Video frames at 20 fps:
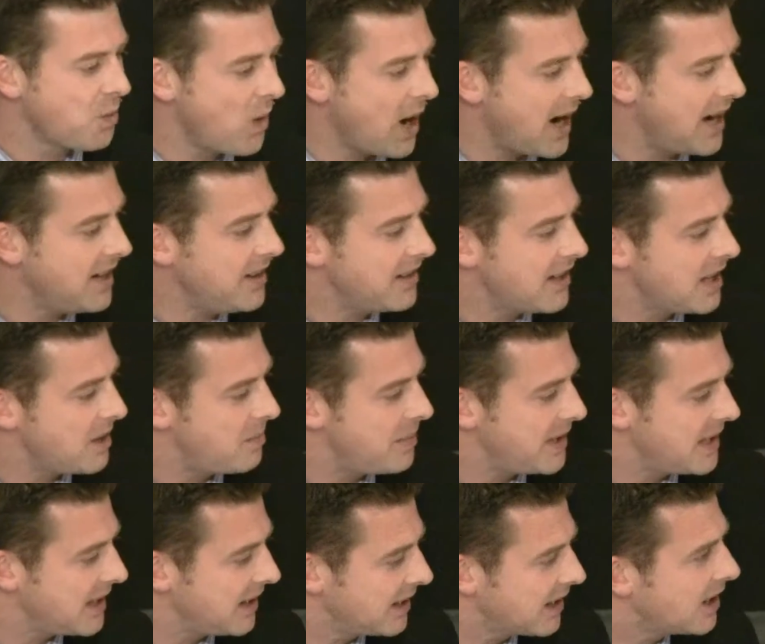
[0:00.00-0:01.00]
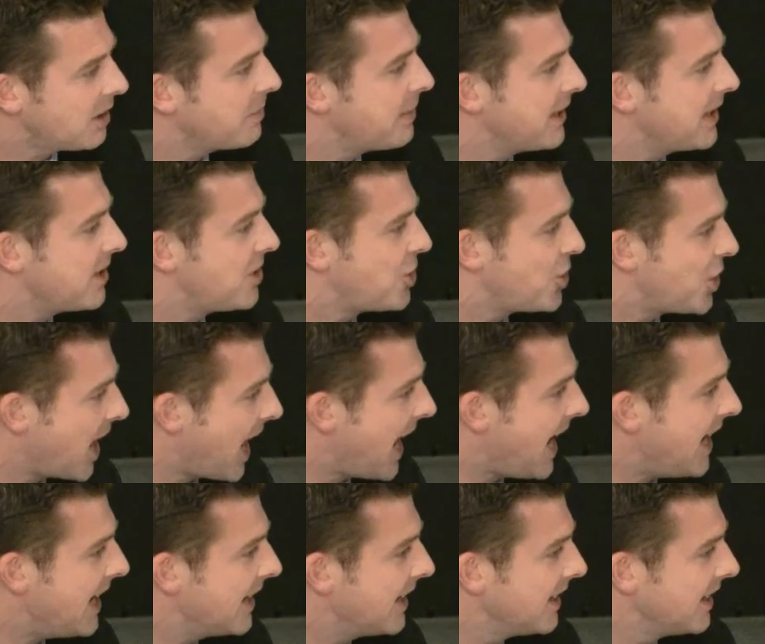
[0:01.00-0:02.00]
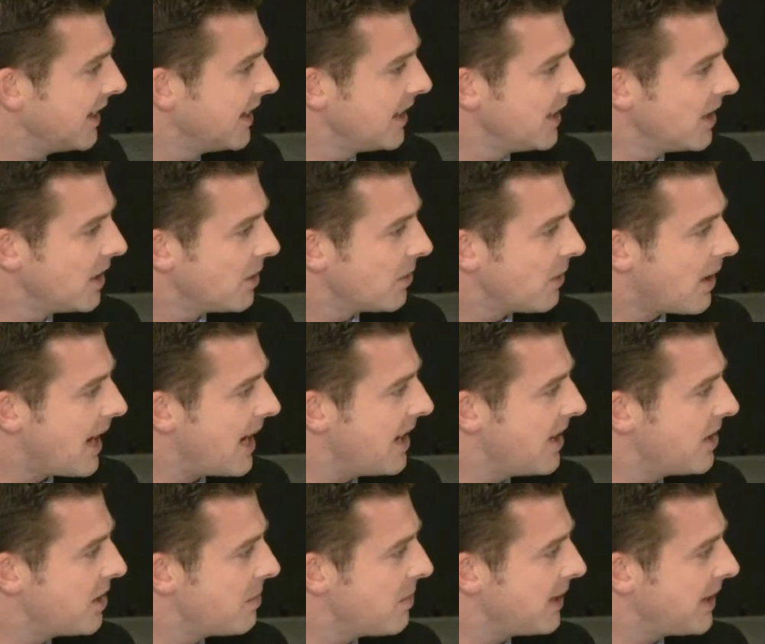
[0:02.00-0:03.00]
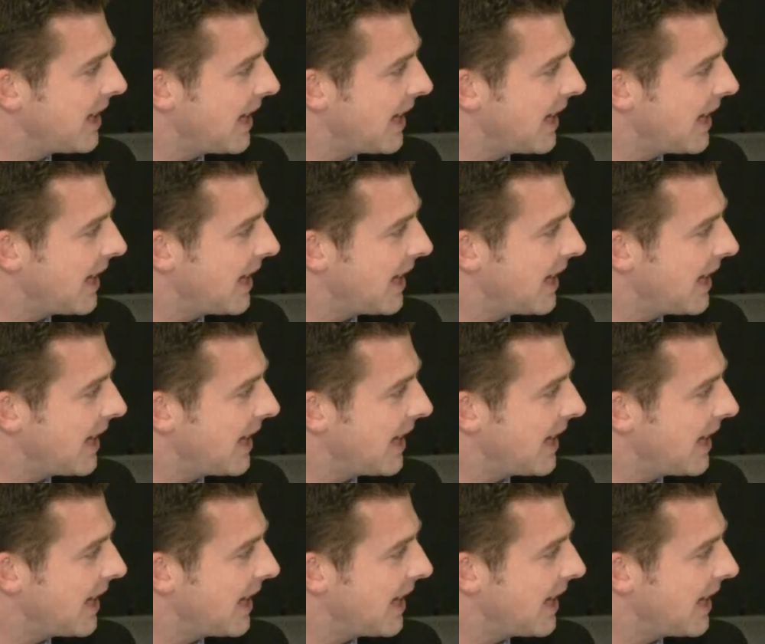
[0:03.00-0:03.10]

went. There'd be a little bit of chat right at the